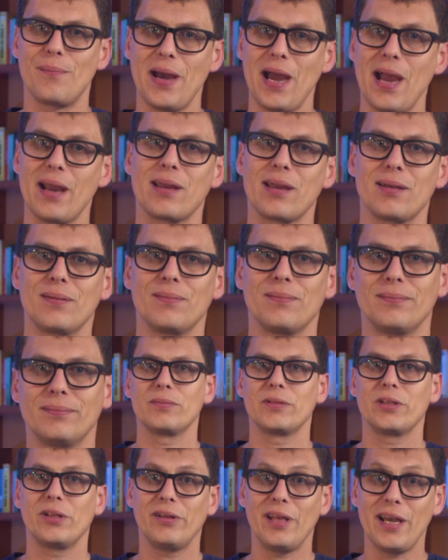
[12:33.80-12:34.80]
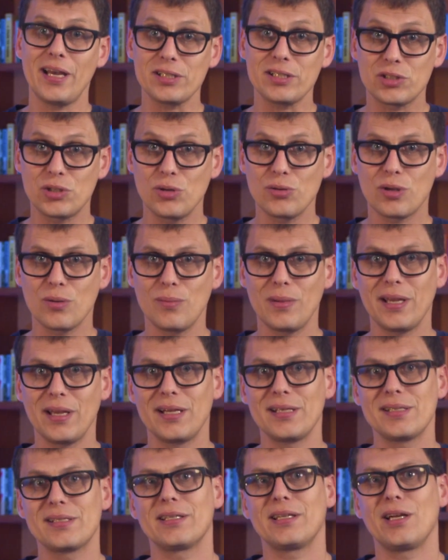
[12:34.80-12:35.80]
it back. The last two
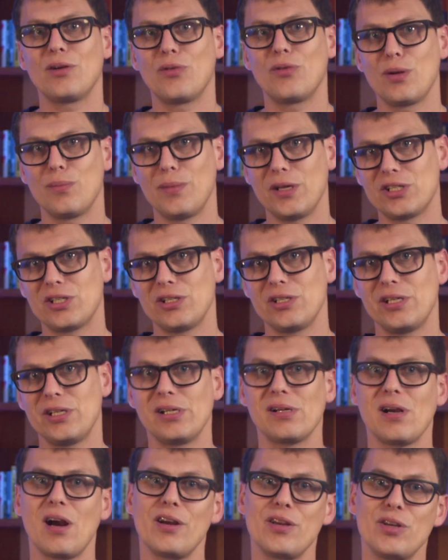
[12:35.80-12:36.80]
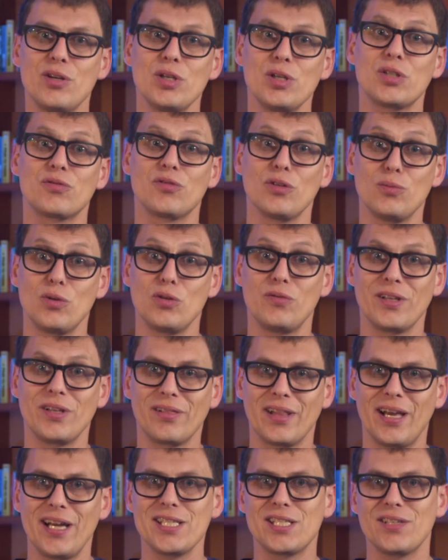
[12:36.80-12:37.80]
commands that I want to mention here are used for moving
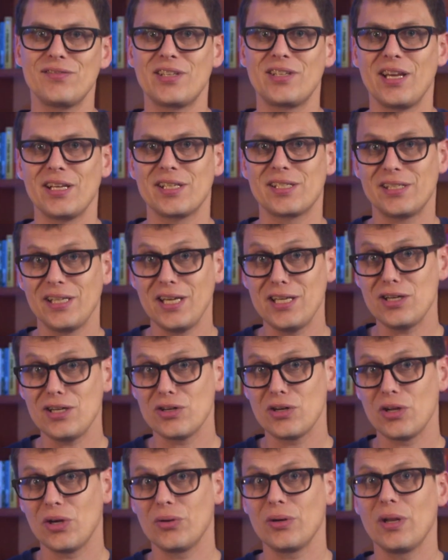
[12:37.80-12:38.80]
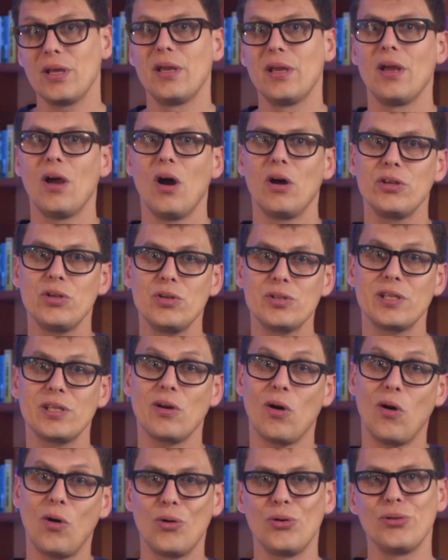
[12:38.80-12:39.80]
lines of text in your note
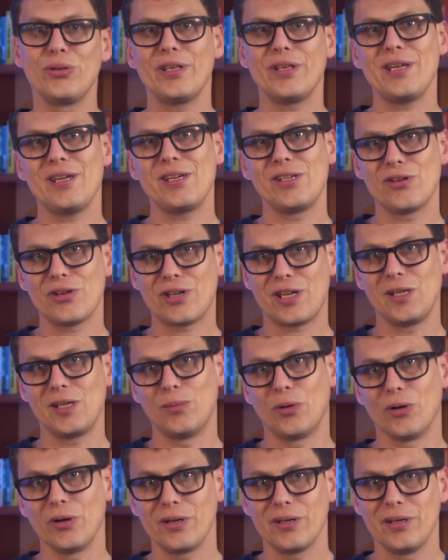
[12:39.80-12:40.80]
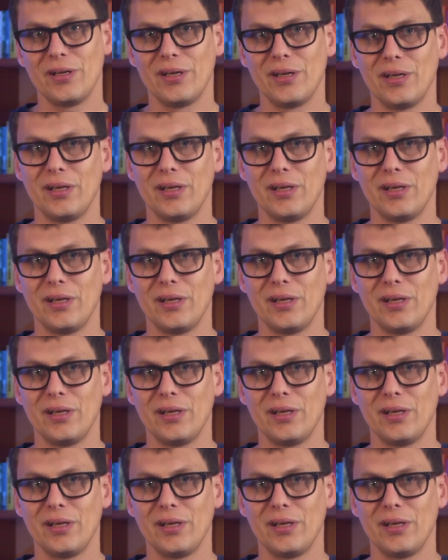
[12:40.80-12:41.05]
using only your keyboard.